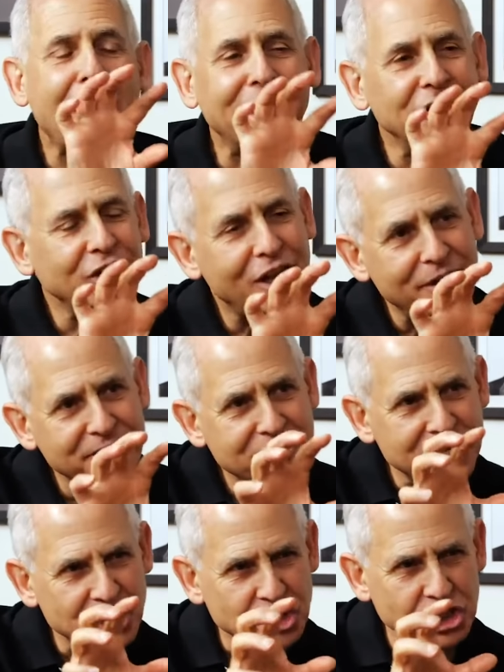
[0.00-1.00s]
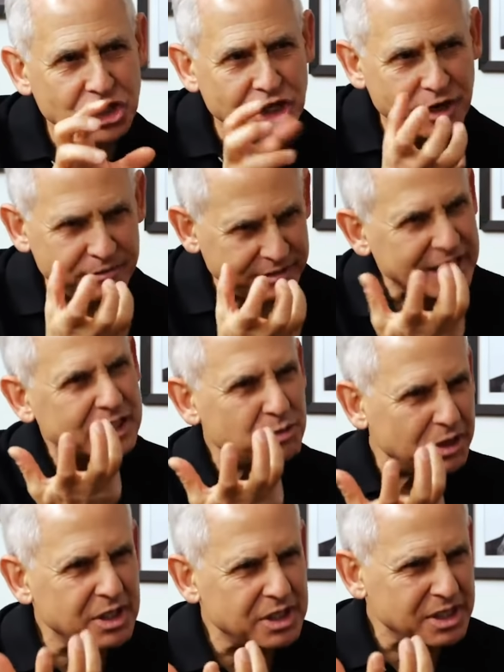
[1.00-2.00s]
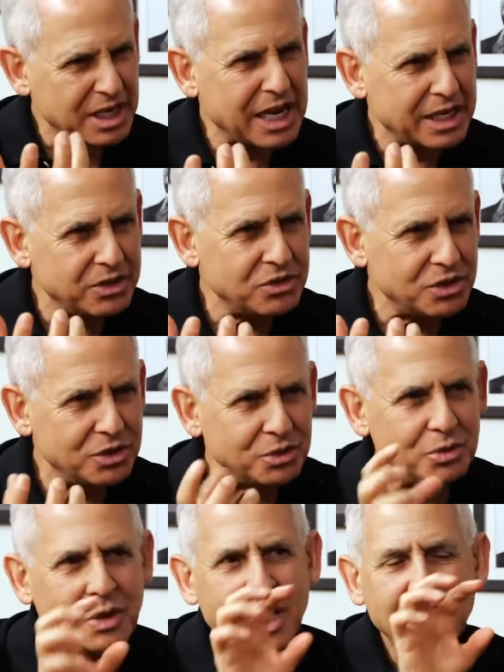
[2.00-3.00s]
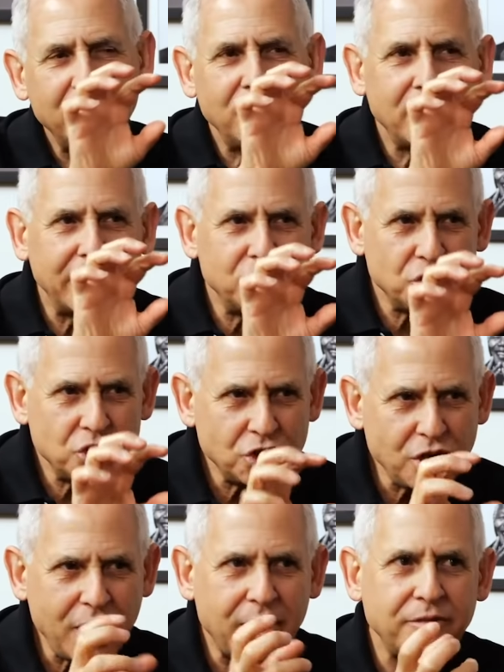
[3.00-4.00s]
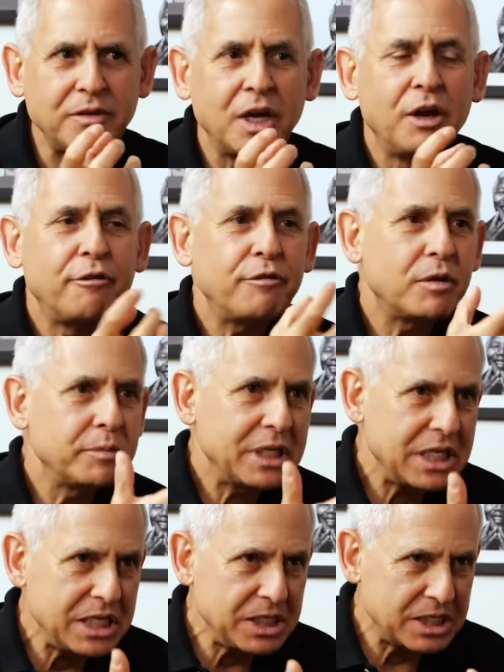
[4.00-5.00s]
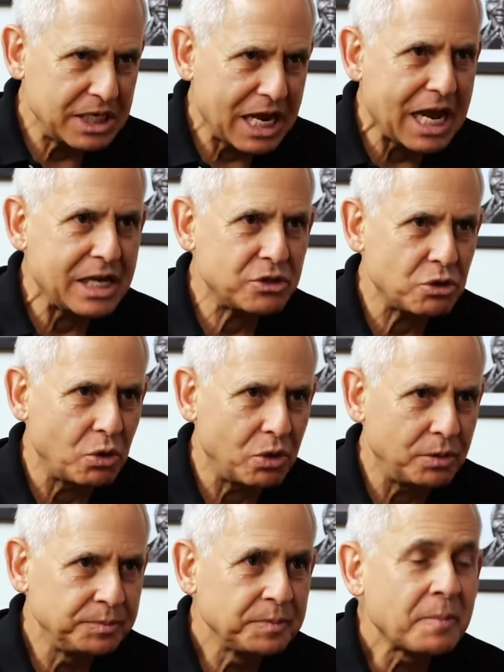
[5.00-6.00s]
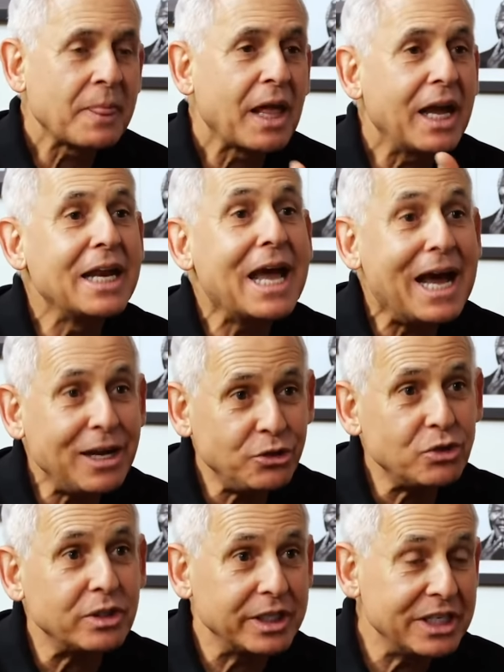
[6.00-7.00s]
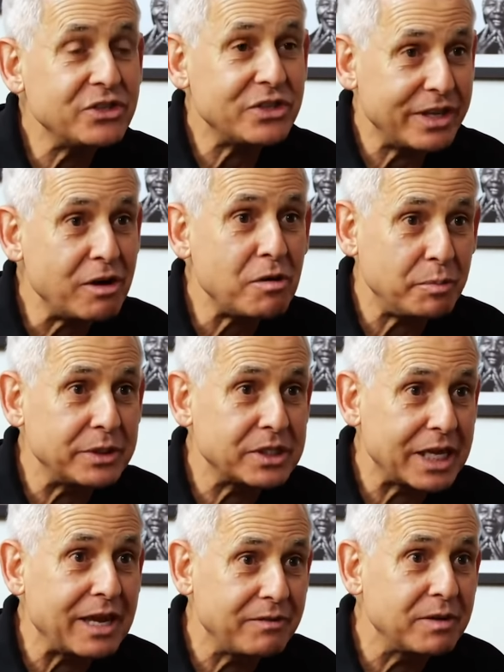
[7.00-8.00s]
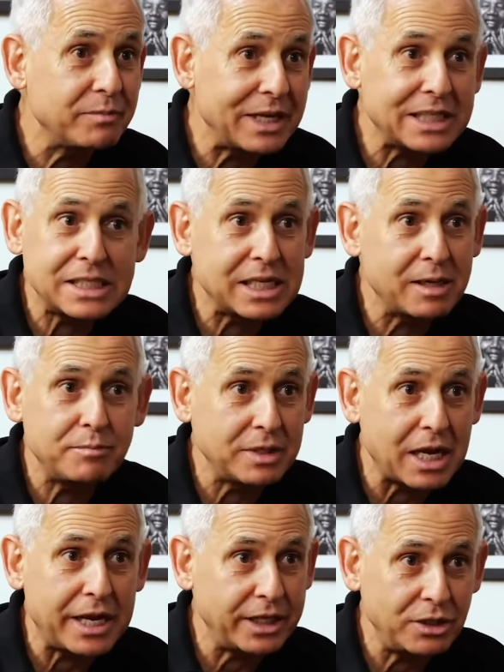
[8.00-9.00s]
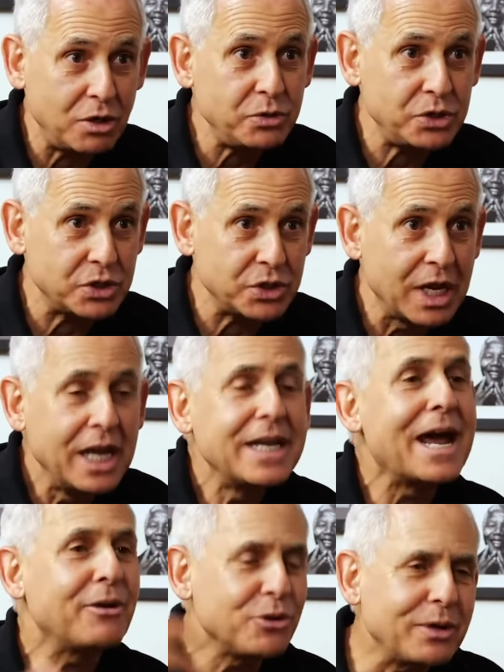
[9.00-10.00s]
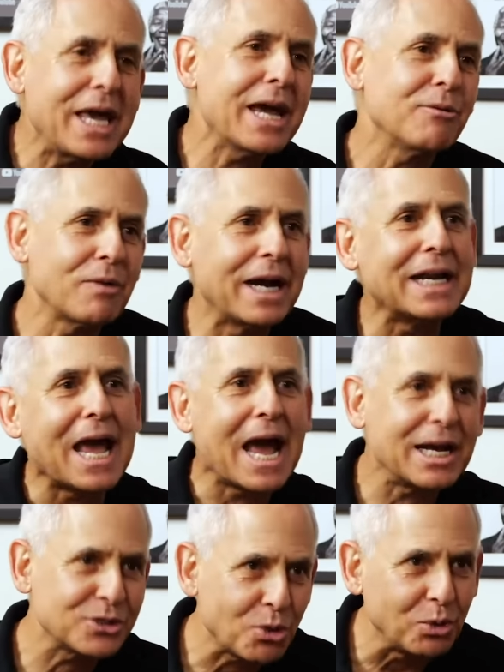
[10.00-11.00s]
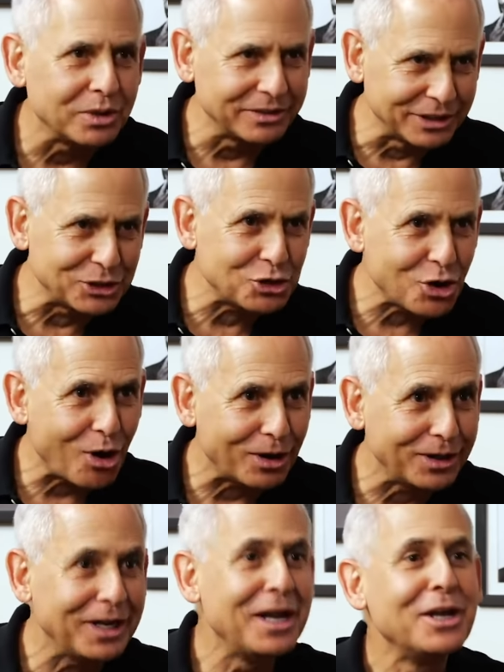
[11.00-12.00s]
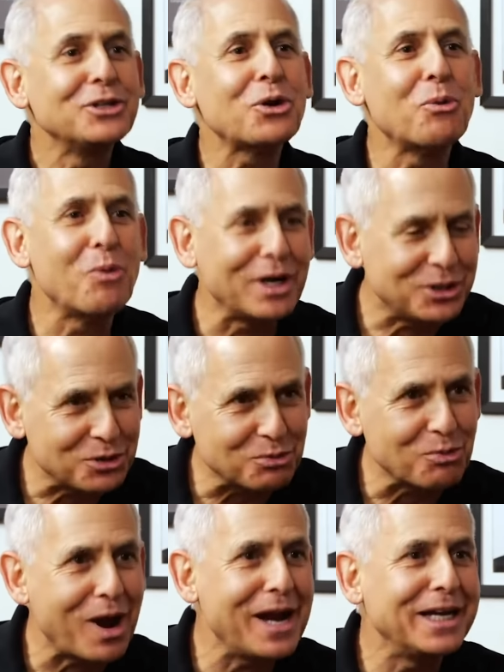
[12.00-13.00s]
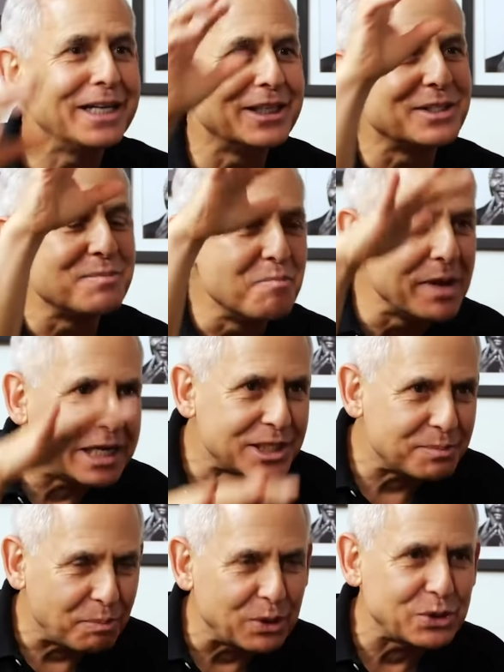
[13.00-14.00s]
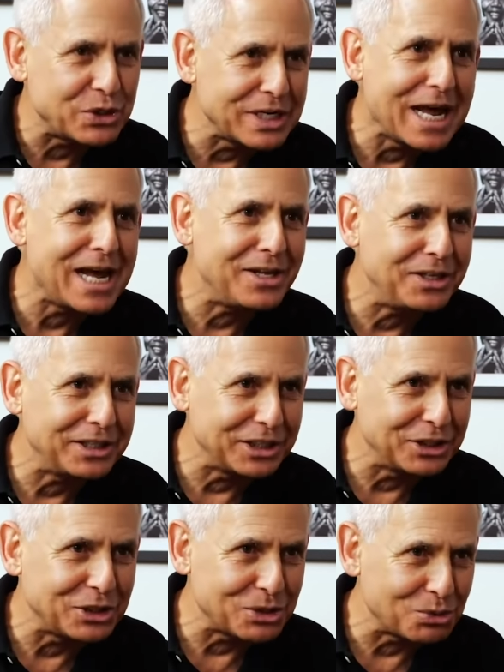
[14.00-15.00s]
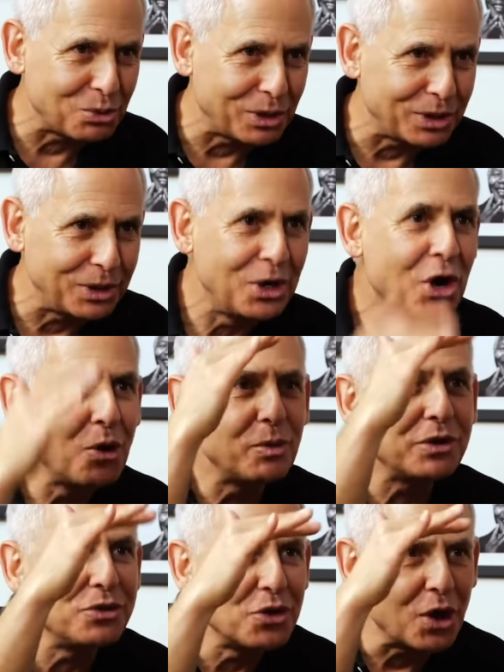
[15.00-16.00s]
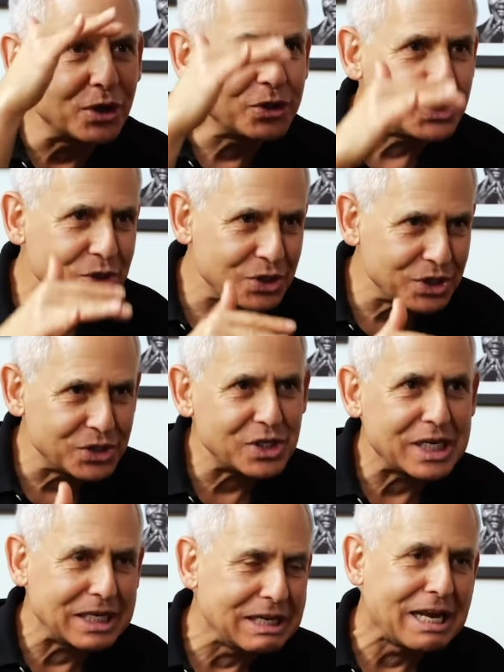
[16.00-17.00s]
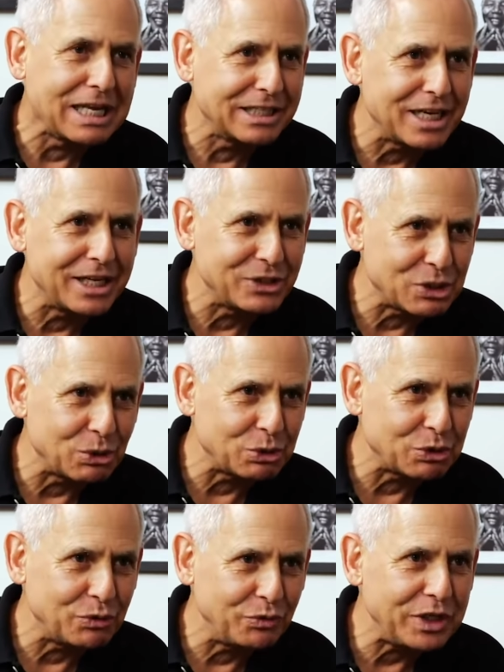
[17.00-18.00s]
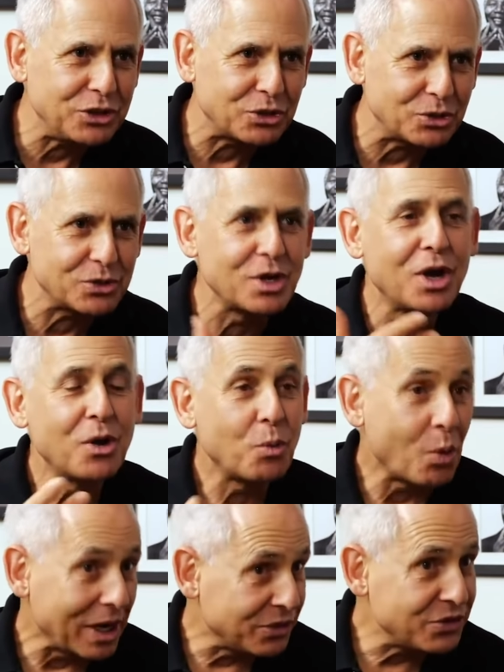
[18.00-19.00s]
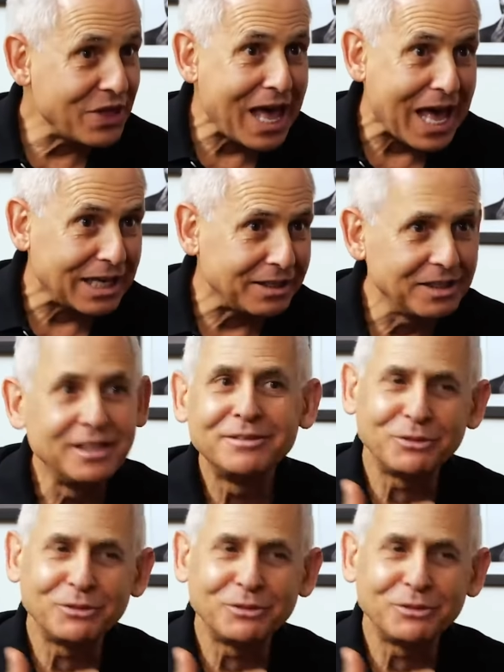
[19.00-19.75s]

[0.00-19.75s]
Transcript: I love this shift. That's what the scans do. Mm. They shift from he's an asshole and actually, his therapist gave him that same diagnosis. Now, you can't write asshole in the chart. Absolutely. So, what you write is mixed personality disorder with narcissistic and antisocial features. What's that?